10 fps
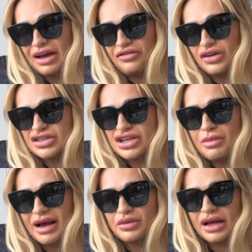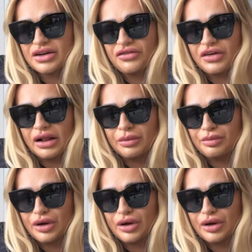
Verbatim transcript: I feel so bad when I don't film,